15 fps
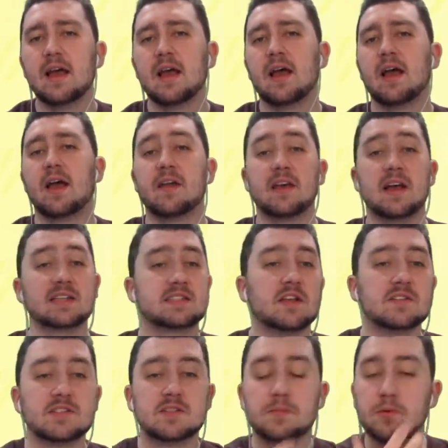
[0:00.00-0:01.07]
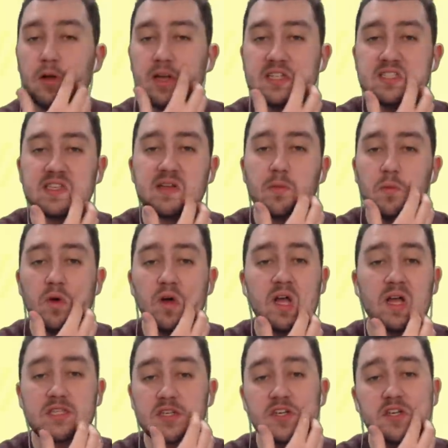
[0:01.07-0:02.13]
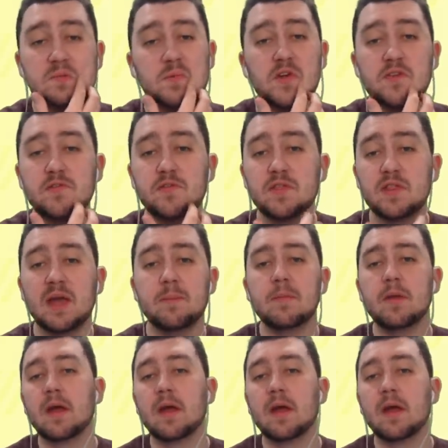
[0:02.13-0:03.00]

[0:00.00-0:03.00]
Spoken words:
That's unsurprising. Well, that's a good move for them.